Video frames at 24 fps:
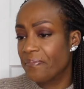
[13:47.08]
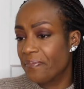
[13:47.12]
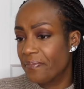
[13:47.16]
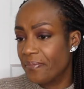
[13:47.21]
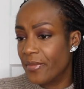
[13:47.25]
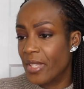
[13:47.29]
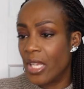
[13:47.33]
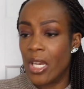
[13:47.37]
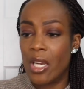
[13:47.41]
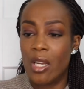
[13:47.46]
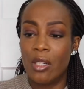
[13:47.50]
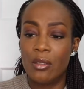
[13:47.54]

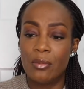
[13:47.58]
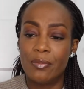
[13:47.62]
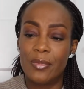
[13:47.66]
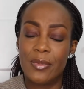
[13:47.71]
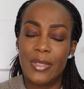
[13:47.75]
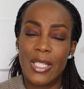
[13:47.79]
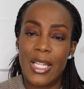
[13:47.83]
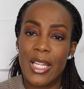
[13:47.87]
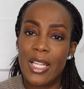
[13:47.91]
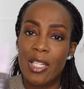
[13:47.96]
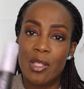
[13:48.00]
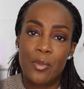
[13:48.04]
You know,
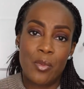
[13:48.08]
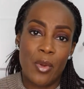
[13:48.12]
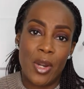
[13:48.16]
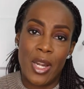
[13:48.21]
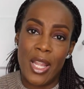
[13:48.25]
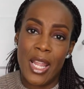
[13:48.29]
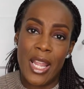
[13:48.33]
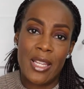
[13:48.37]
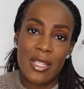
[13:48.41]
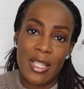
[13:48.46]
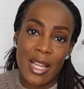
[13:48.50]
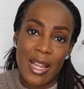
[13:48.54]
it is what
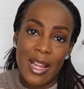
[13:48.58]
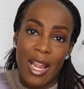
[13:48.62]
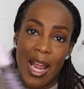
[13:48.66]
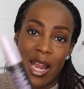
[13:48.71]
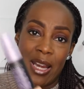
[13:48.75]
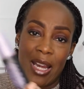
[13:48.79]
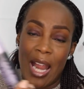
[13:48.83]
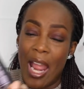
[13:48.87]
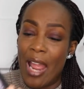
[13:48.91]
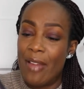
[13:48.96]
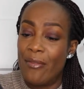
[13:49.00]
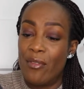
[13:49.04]
it is. I
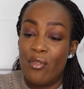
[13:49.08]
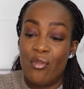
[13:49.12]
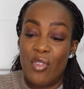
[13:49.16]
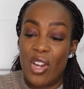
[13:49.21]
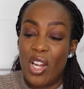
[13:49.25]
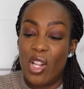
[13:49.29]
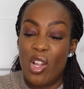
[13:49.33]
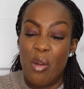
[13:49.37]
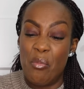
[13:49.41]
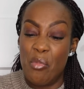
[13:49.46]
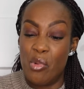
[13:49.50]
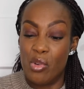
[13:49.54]
haven't really
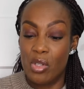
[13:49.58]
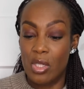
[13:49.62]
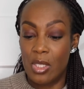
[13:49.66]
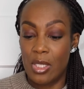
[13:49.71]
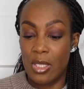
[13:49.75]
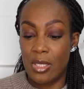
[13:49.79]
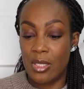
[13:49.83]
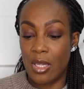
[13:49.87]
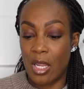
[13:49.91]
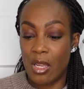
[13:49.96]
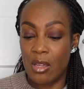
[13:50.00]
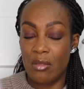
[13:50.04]
got much to
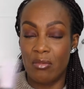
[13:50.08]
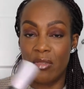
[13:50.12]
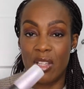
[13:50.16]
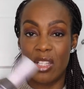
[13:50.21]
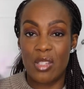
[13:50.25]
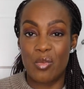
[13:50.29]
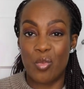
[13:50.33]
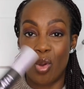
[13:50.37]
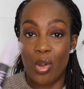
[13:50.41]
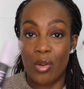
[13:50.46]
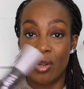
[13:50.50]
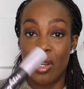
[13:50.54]
say on
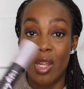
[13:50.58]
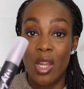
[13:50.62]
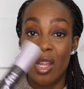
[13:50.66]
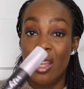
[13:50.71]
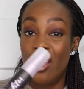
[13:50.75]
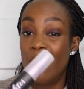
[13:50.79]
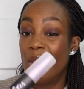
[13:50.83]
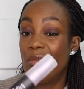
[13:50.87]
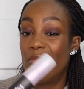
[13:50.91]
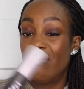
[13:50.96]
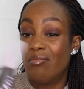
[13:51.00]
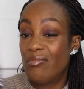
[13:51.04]
this one.
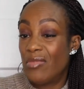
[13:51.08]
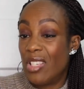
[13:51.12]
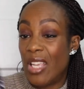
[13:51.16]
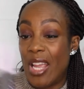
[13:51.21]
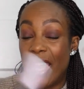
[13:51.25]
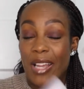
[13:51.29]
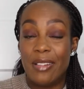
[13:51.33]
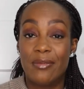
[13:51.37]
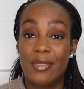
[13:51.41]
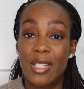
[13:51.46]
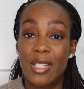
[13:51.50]
Yeah,